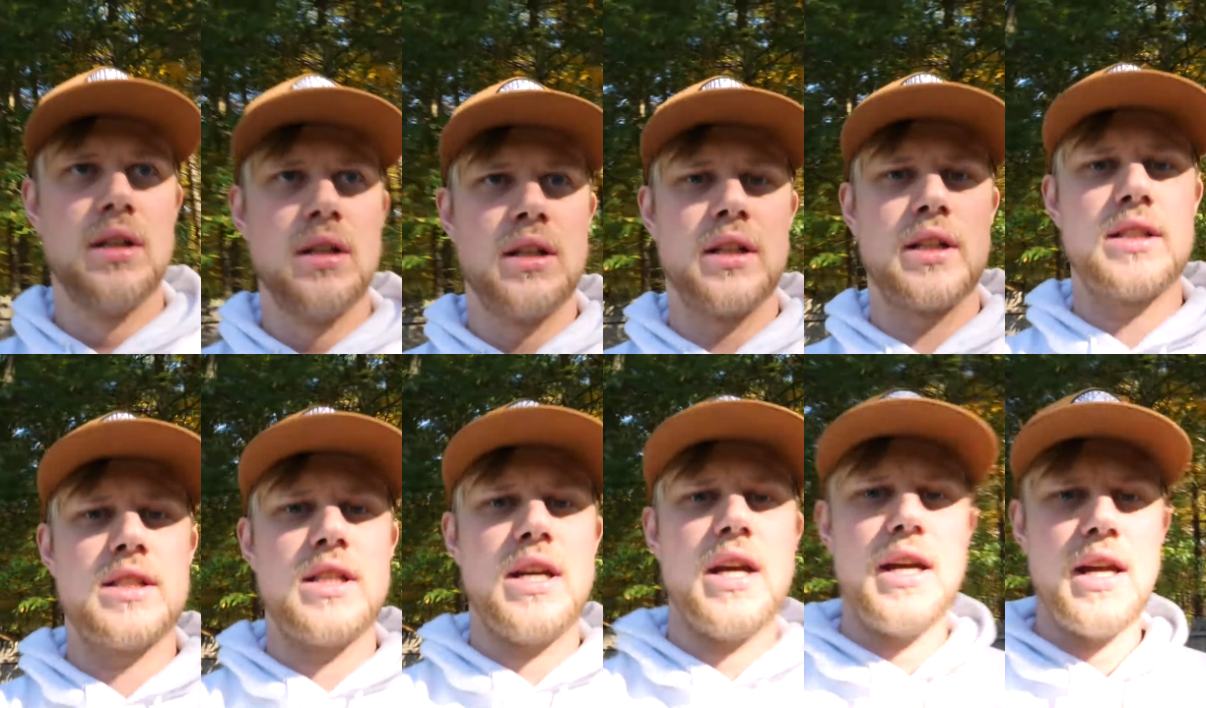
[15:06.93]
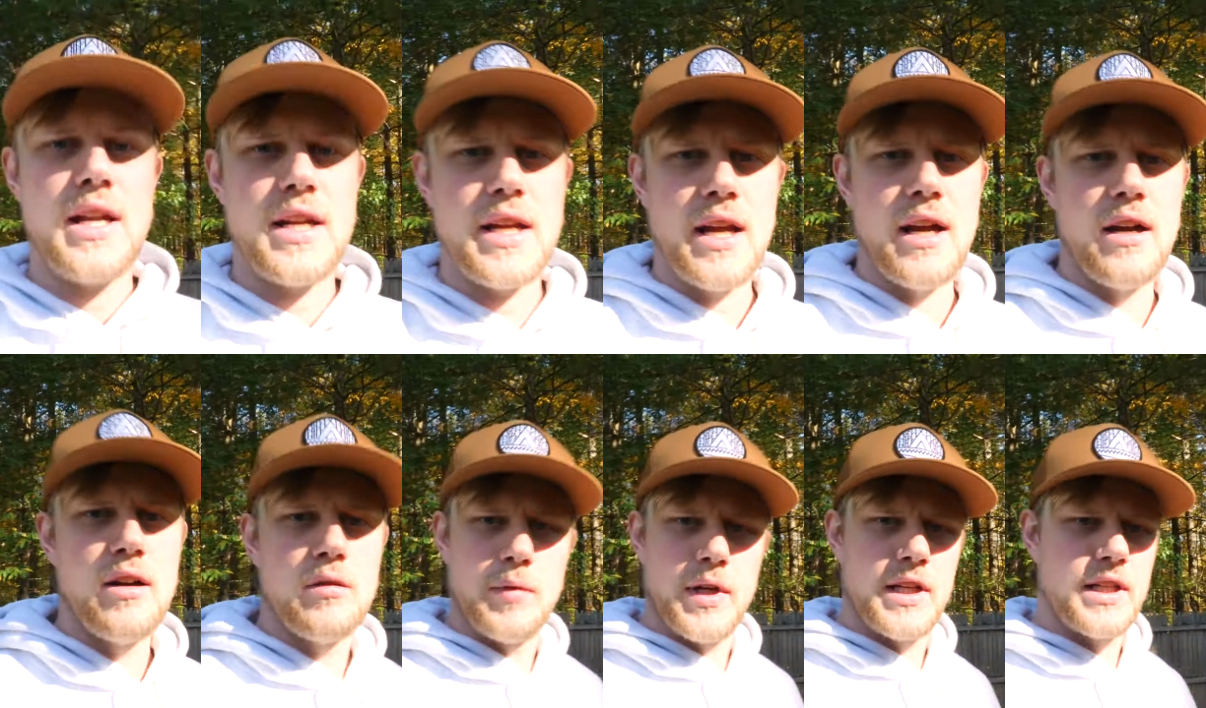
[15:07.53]
Like I say, any
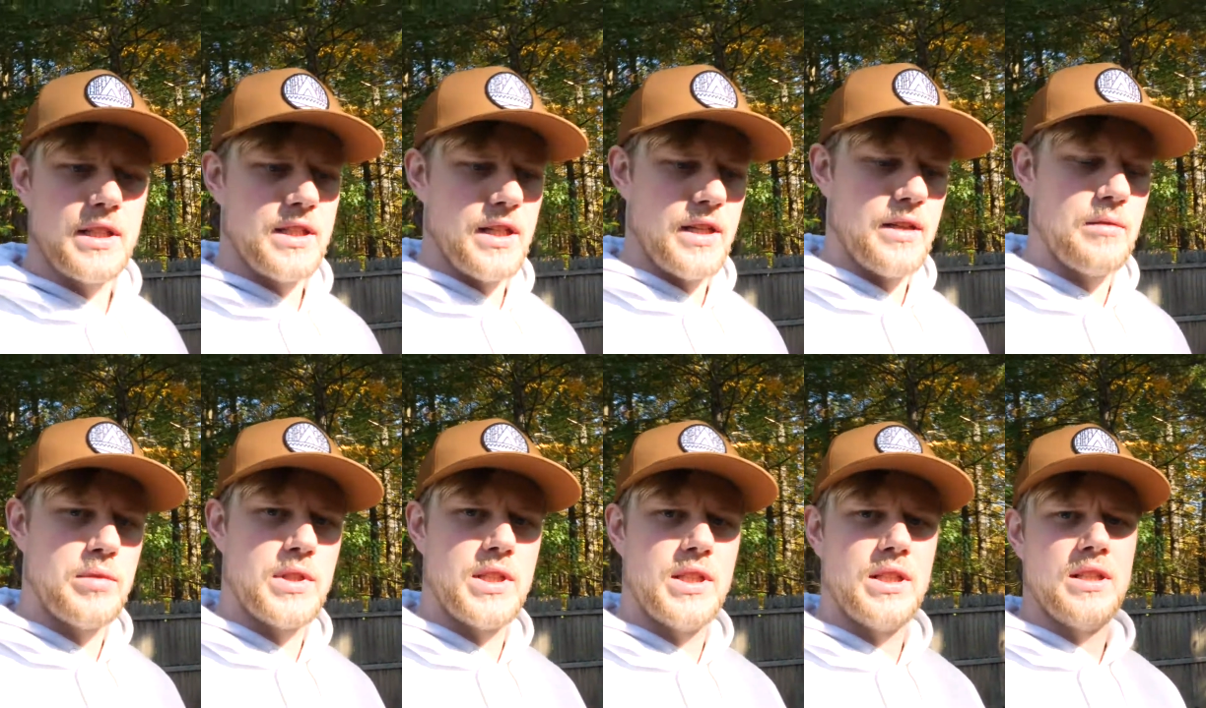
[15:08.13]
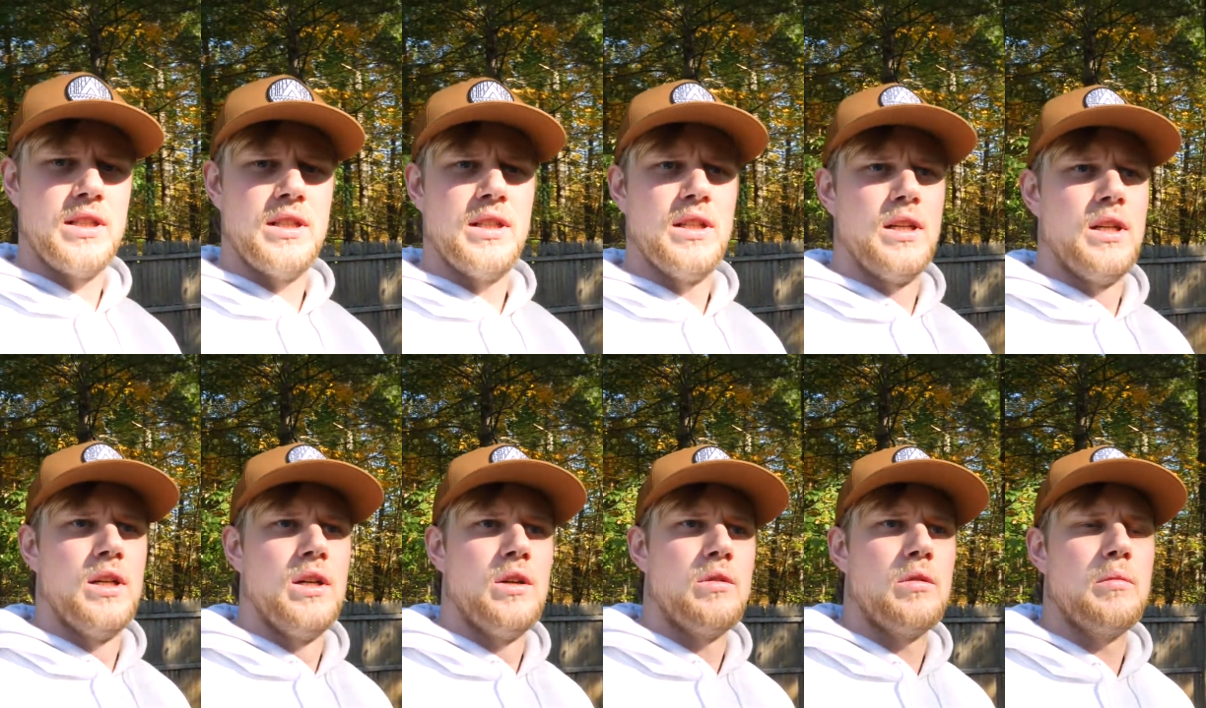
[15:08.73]
help, any tips
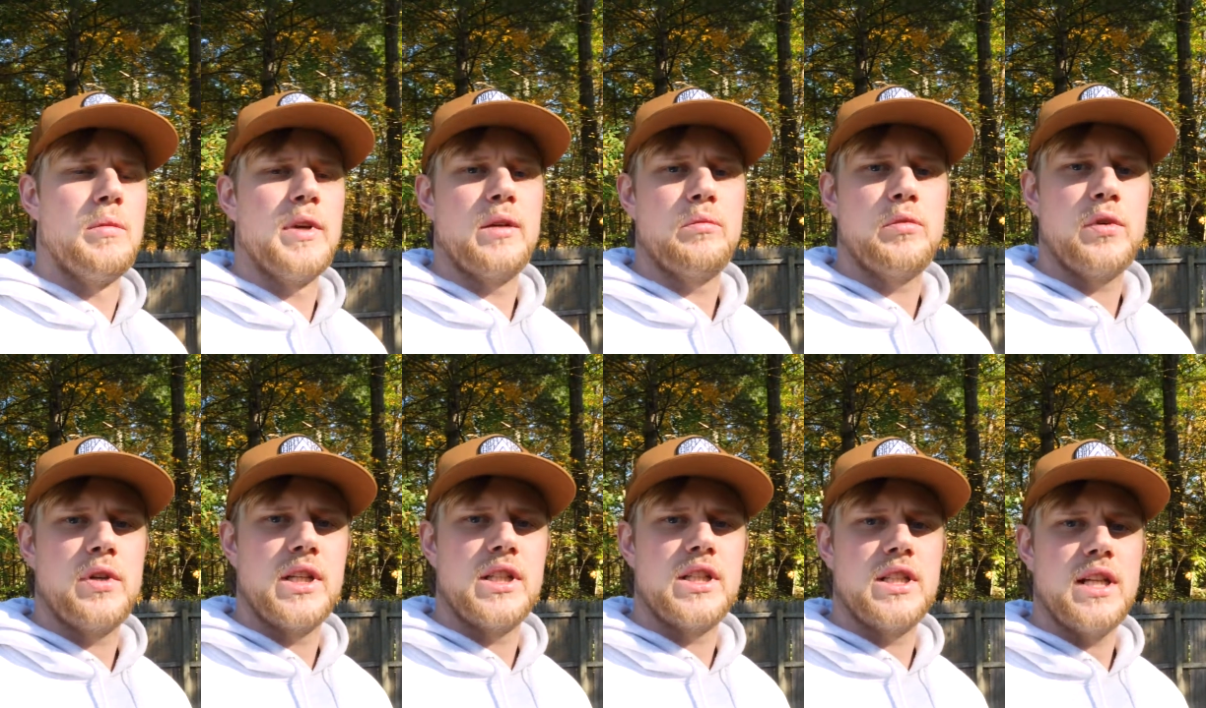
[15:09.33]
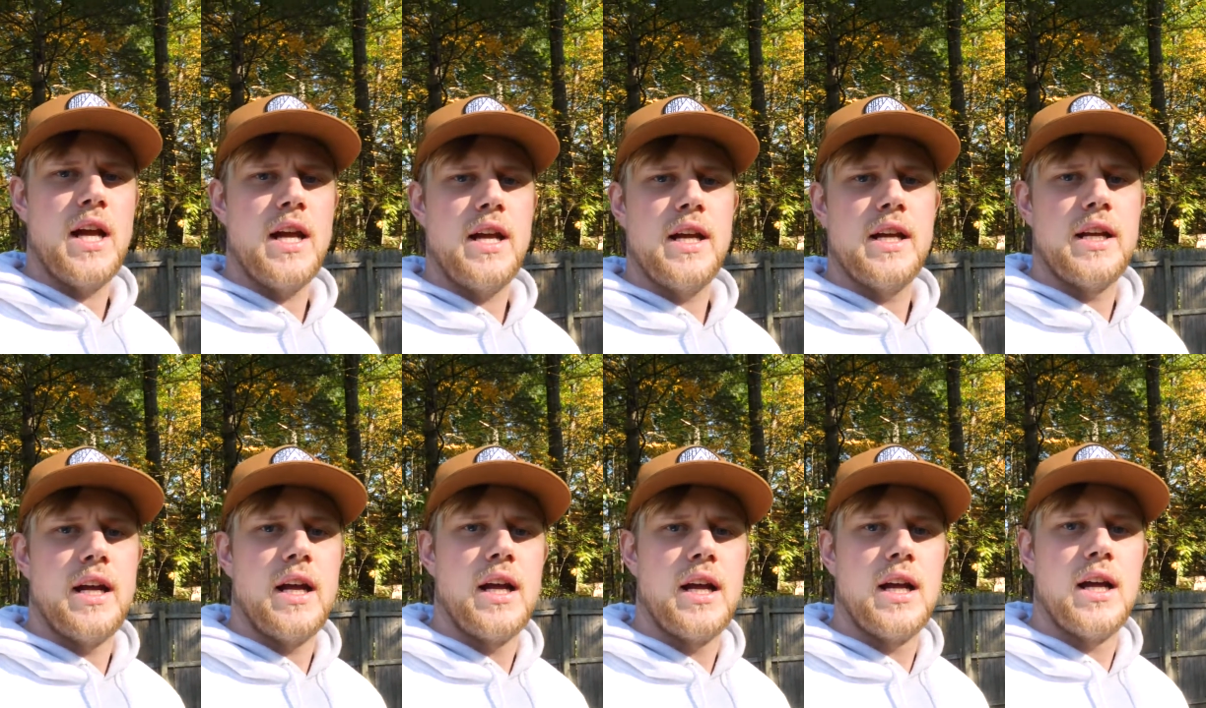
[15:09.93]
will be appreciated,
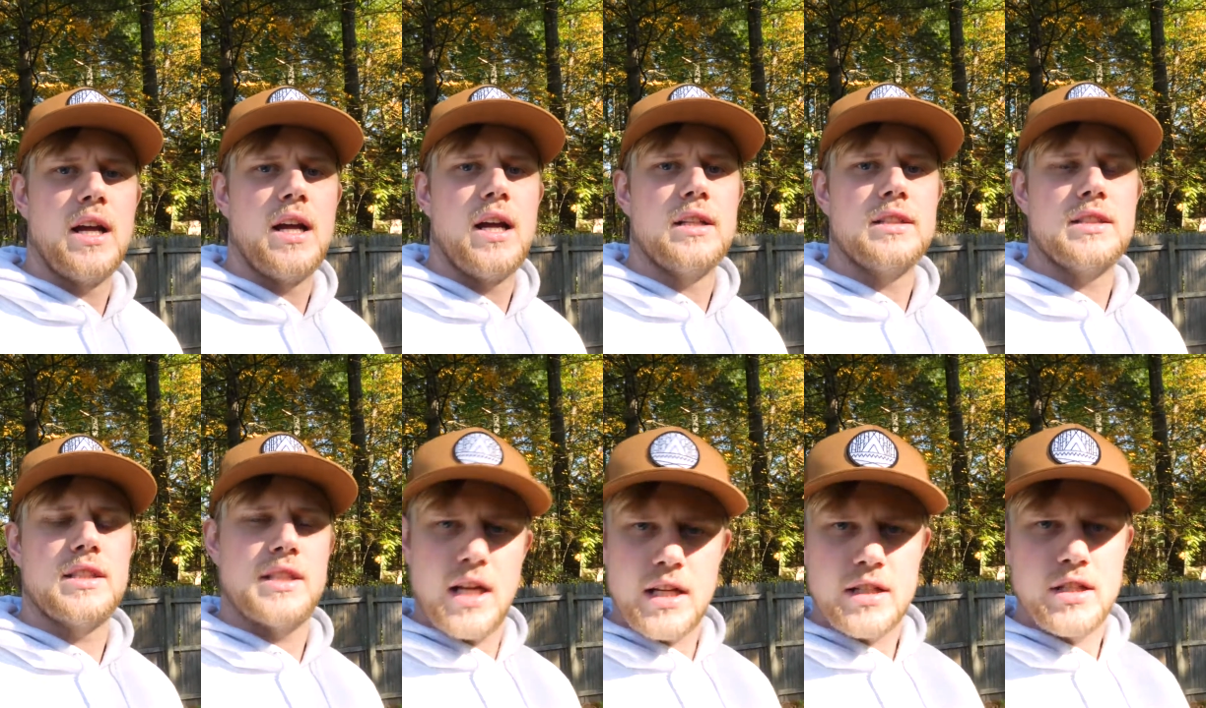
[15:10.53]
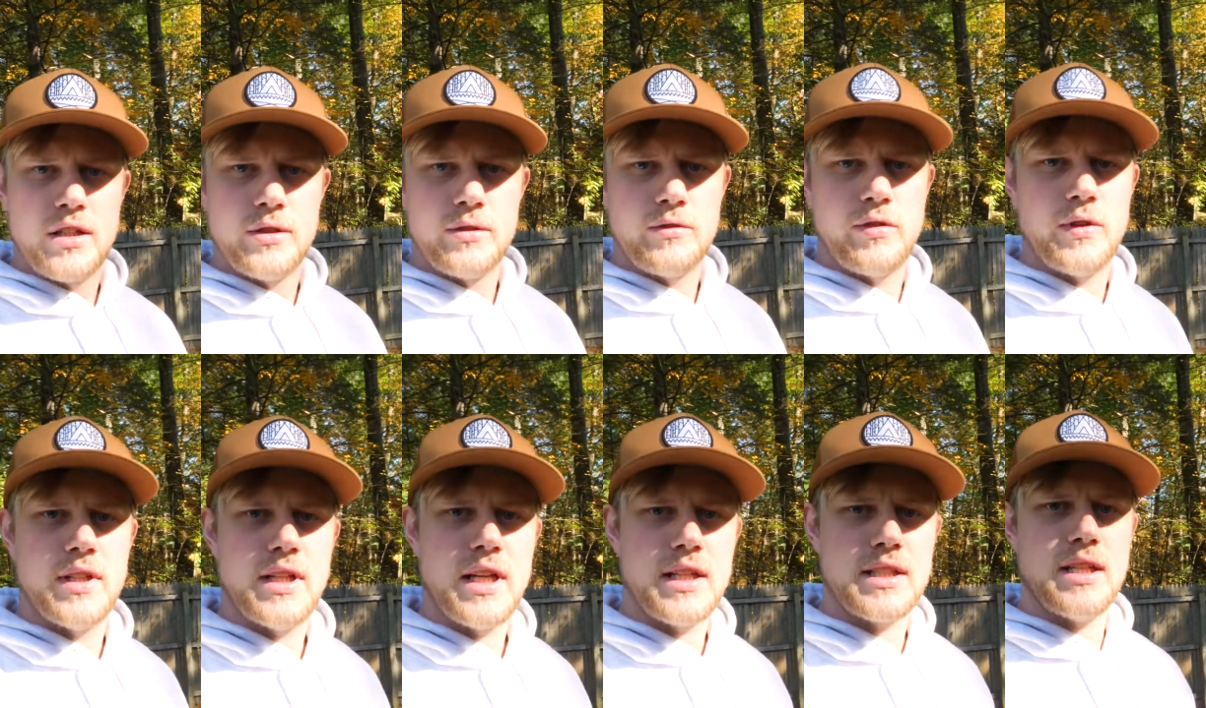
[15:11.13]
and stay tuned for
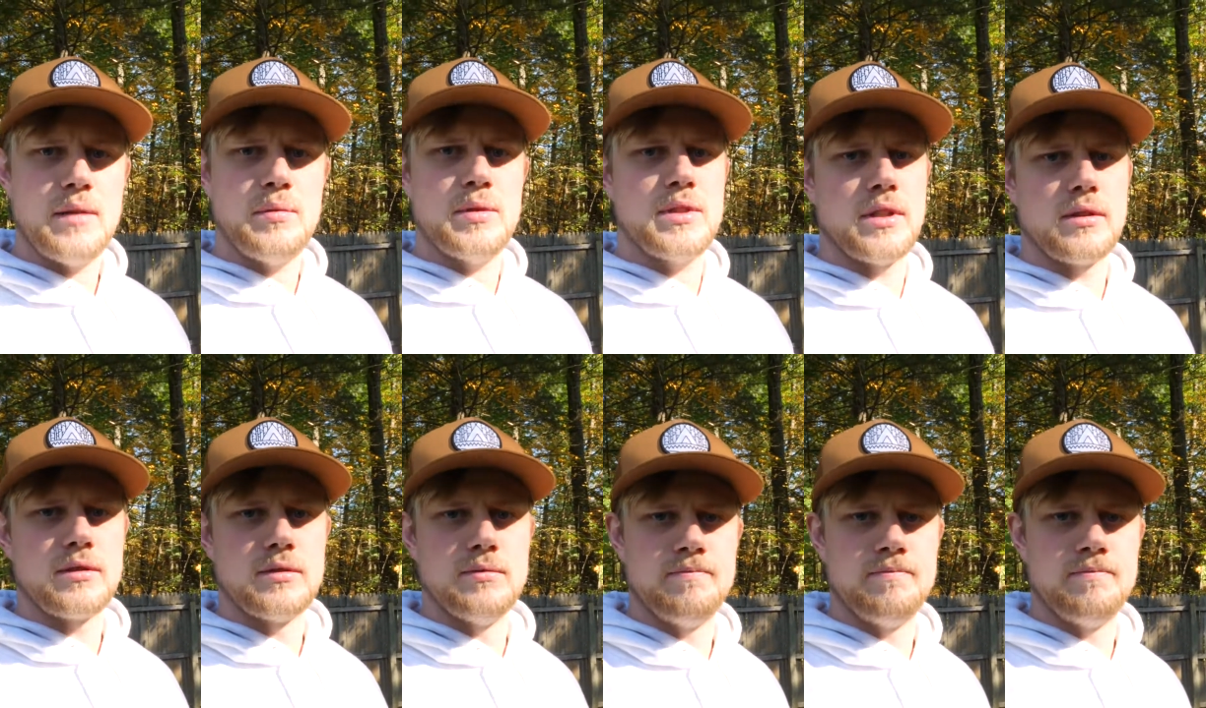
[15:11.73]
the next episode.